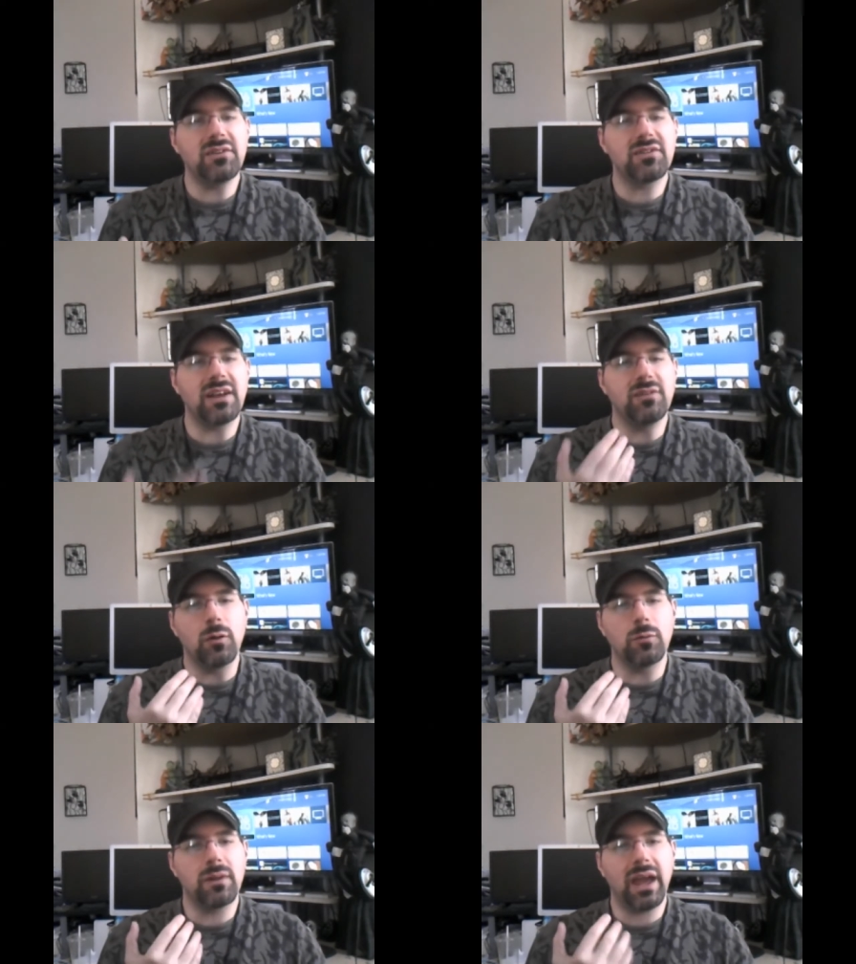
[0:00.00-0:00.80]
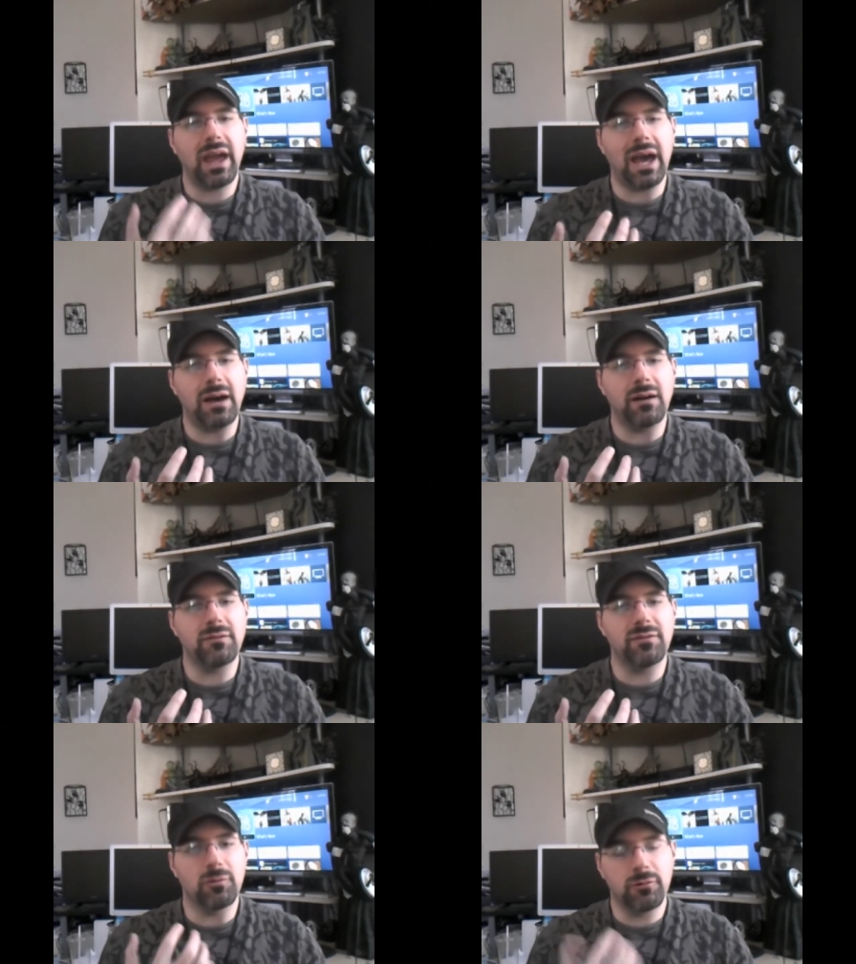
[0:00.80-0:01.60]
I just I don't
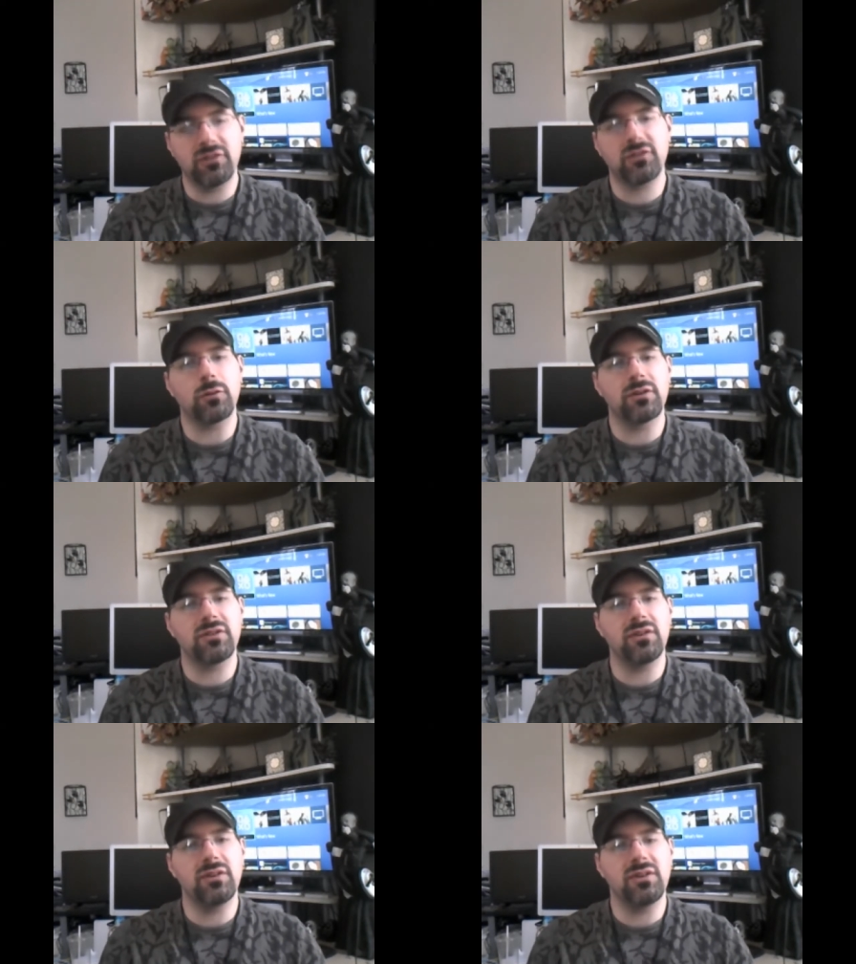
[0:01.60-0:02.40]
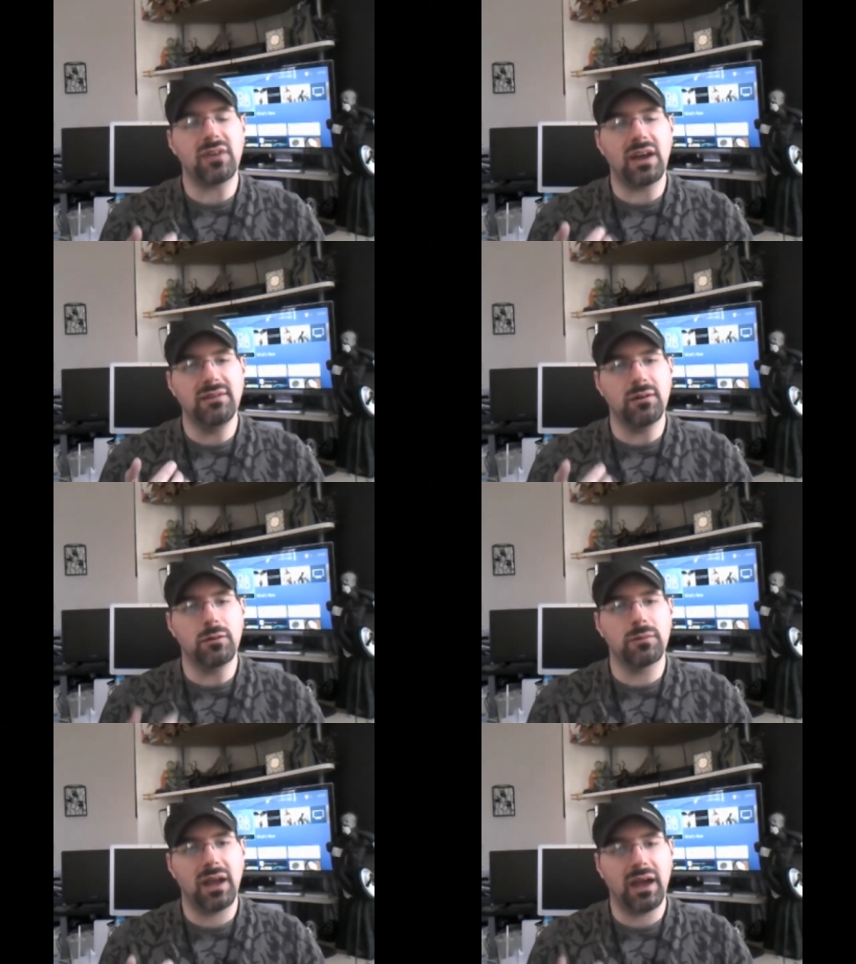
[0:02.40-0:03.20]
have the resources. I
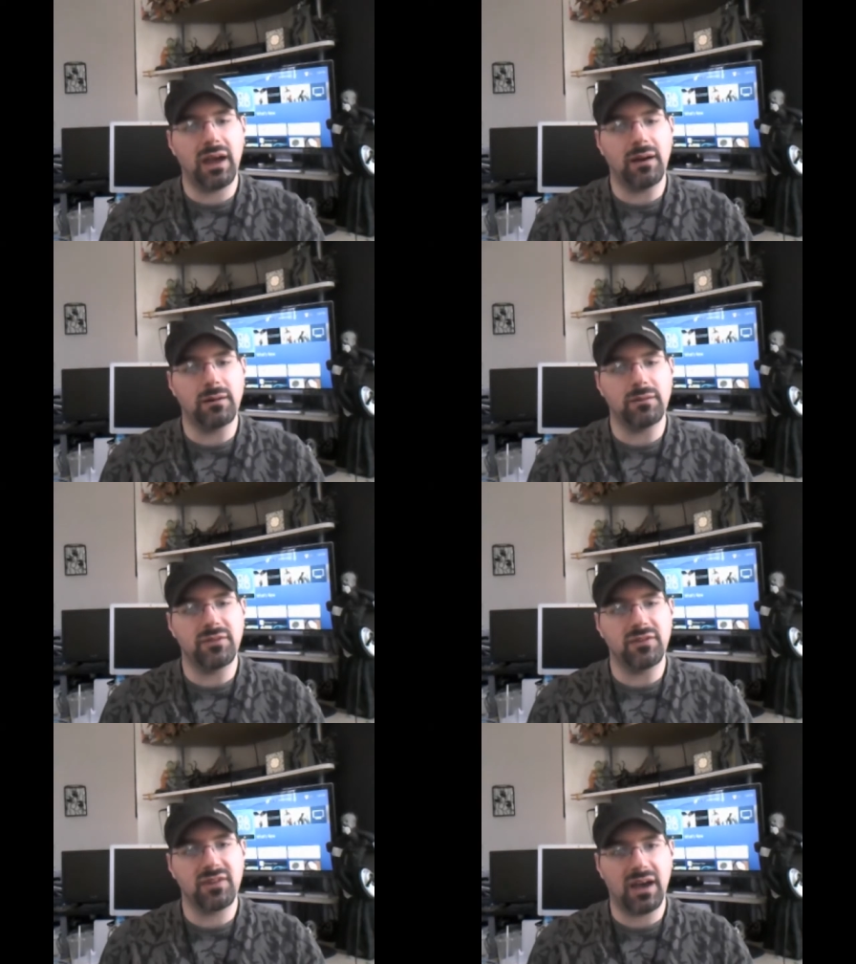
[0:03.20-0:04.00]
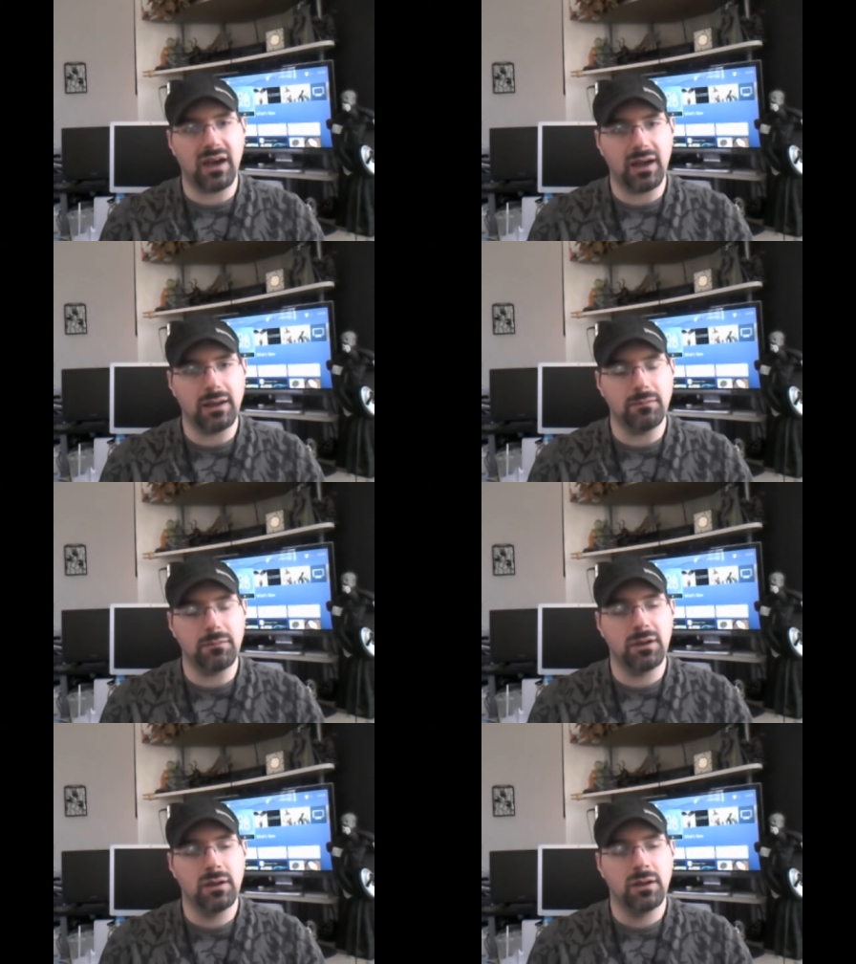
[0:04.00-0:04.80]
don't have the
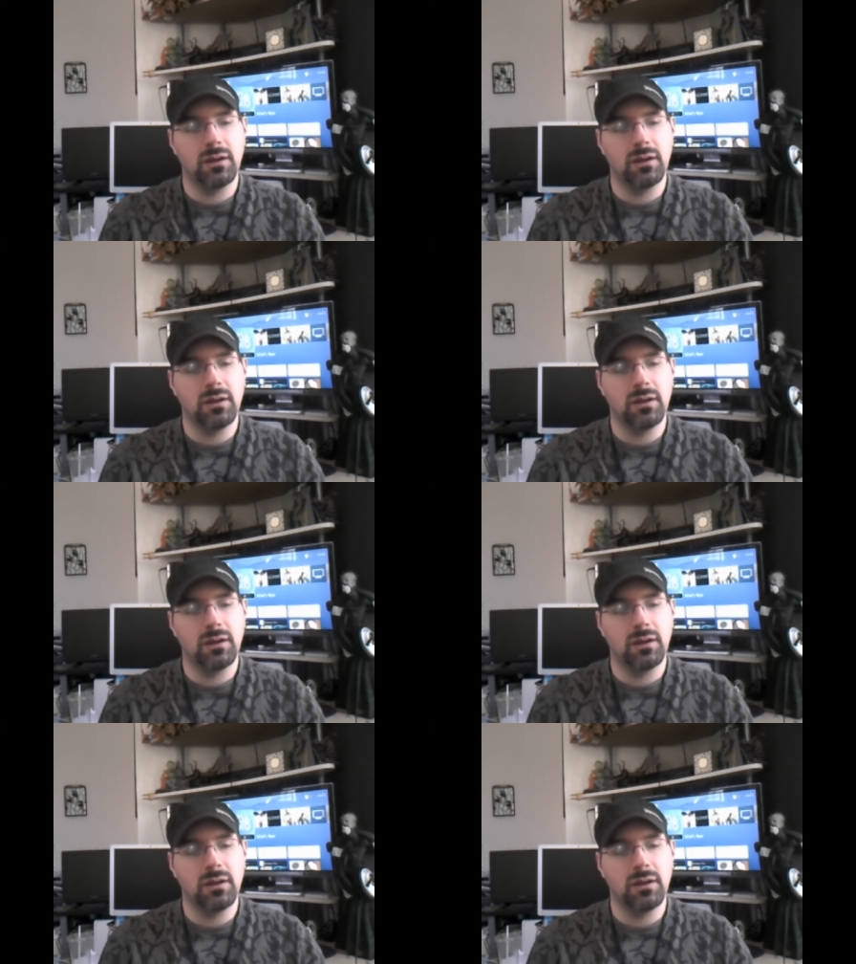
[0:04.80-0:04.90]
time.